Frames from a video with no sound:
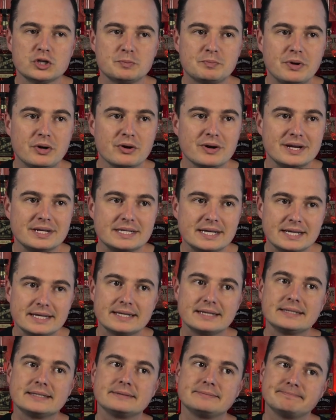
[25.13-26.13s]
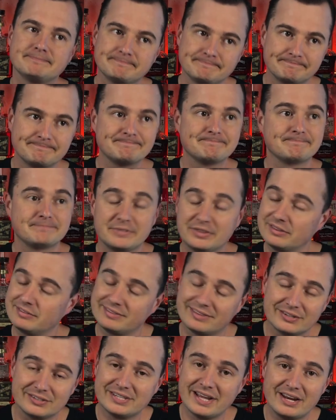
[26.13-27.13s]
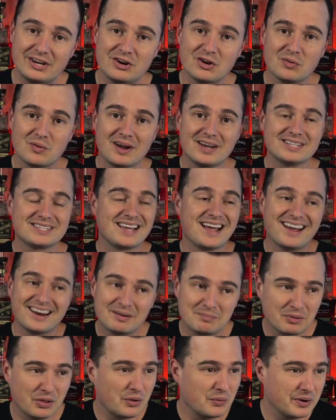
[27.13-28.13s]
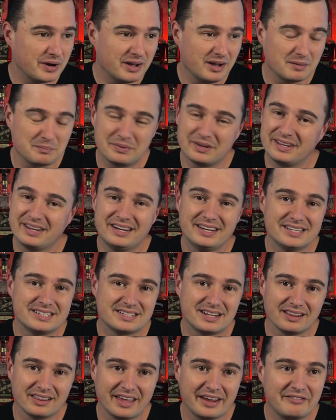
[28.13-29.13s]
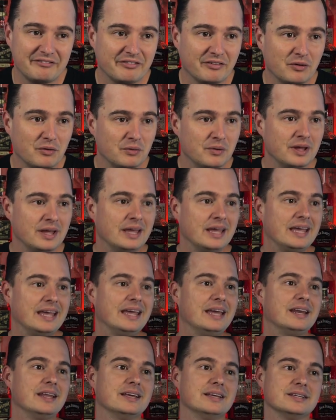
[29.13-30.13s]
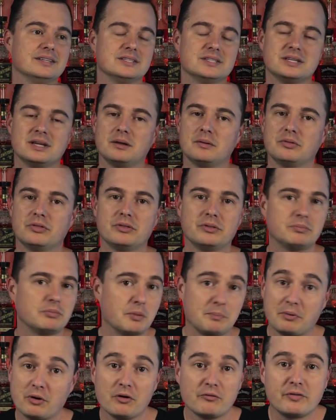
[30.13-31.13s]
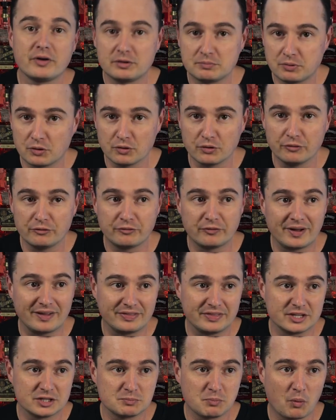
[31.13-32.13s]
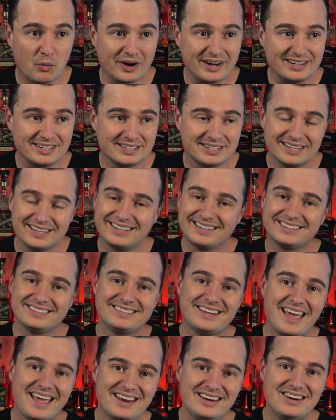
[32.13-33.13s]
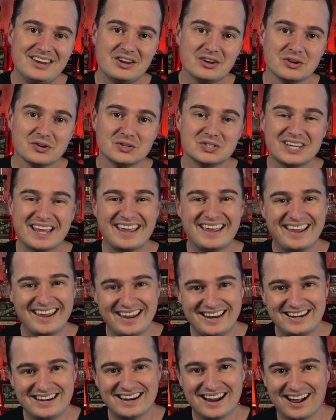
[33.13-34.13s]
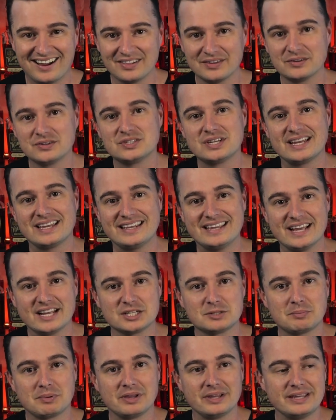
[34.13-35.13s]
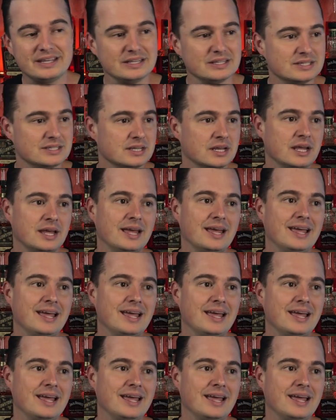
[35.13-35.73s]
Spirit, their 10-year rye is kind of blowing up. It is delightful. It is the perfect proof at this point. 10 years, $80. Yes, please.